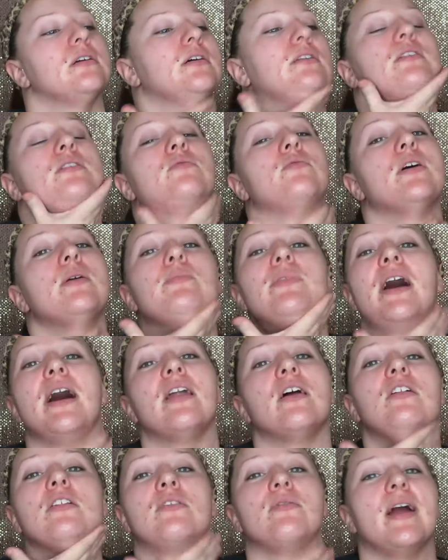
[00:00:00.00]
and then rub
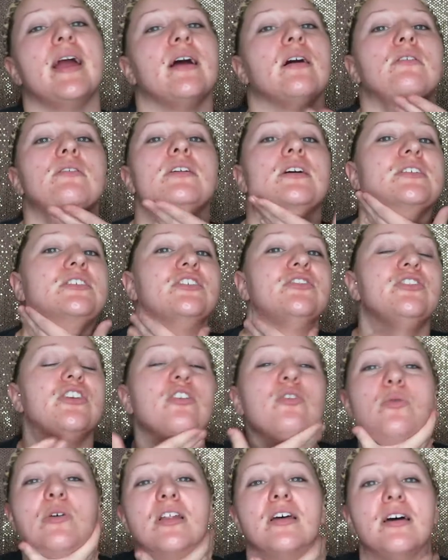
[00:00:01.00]
that all around, because you
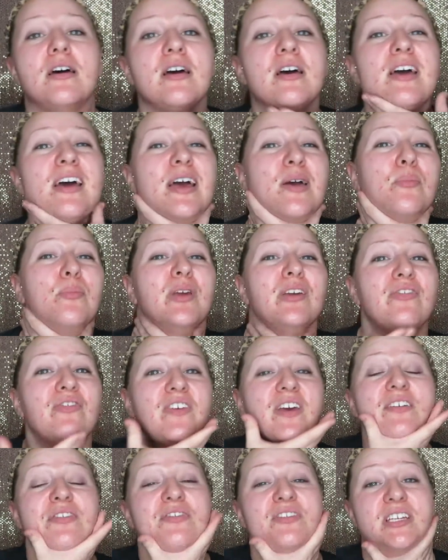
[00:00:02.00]
don't want to be
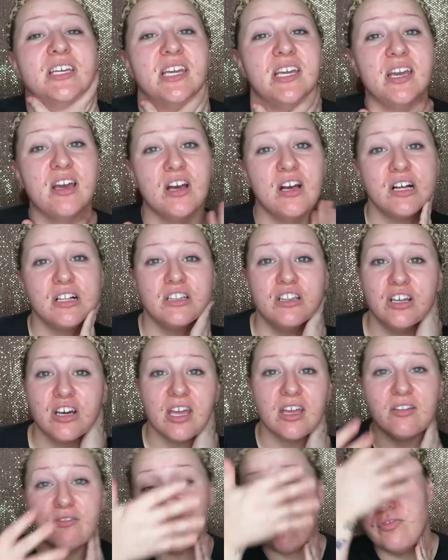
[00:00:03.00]
50
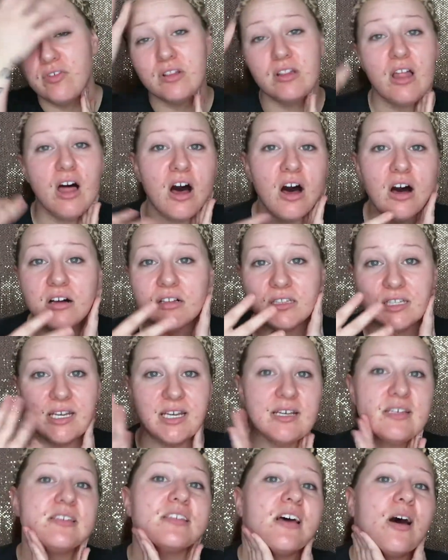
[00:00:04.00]
looking
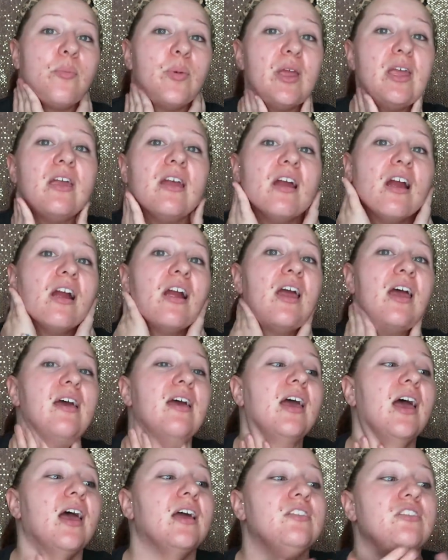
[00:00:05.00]
flawless up here
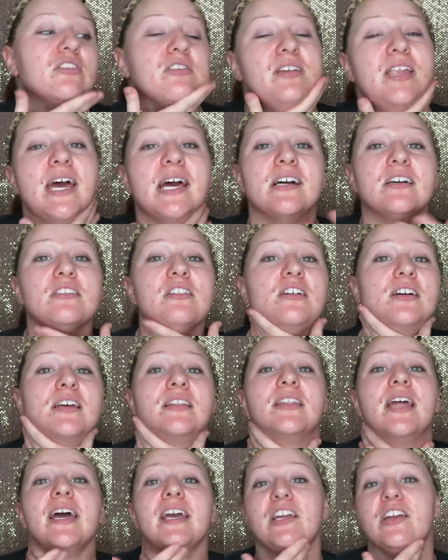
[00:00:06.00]
and your neck
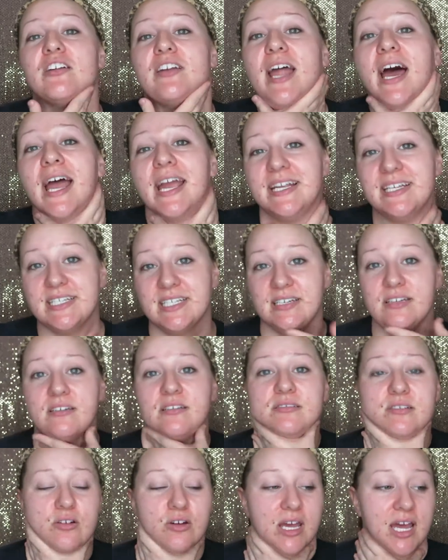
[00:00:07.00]
looking like you're 90,
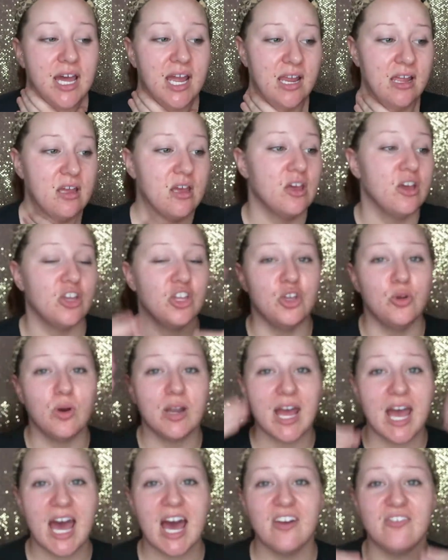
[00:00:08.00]
okay? You
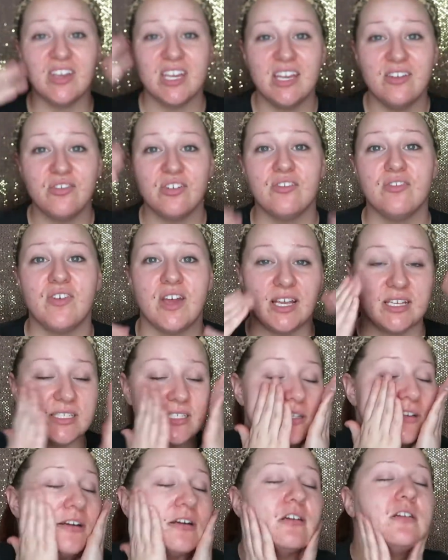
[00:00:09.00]
want to have even
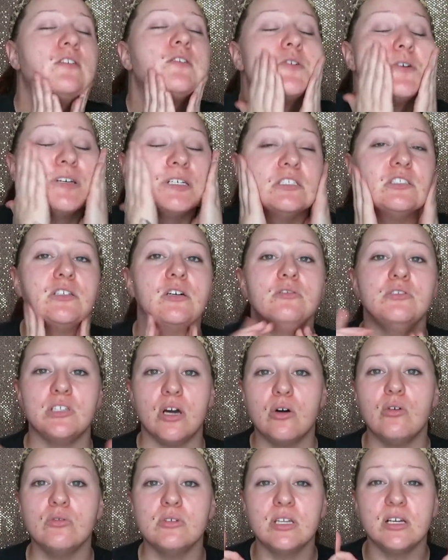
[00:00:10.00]
face here. So
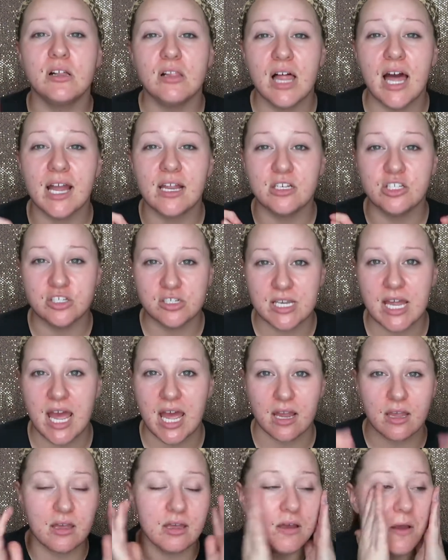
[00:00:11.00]
don't neglect your
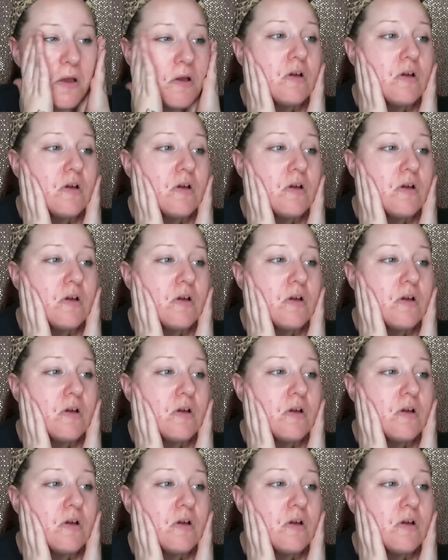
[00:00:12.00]
neck.